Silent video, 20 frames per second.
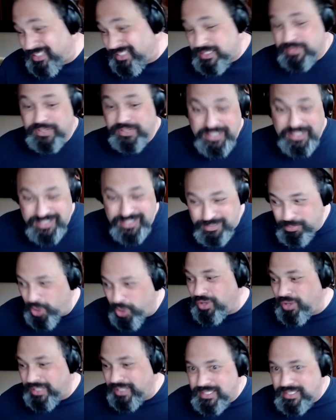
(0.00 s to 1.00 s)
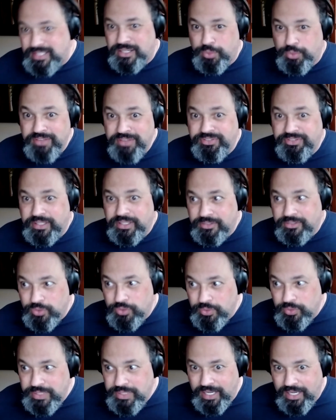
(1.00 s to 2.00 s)
when it's more or less equivalent
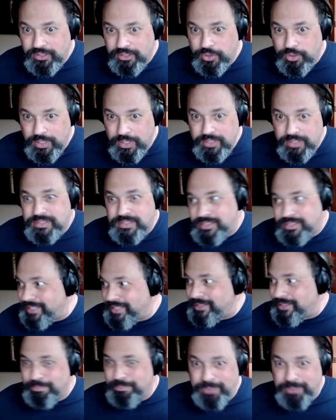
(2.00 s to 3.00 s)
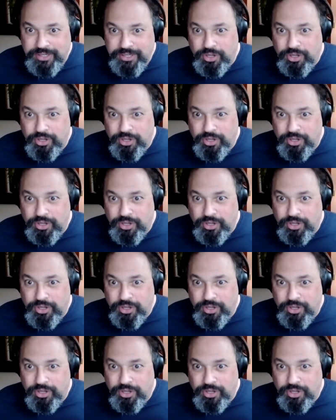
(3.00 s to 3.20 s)
to the other ones, then by all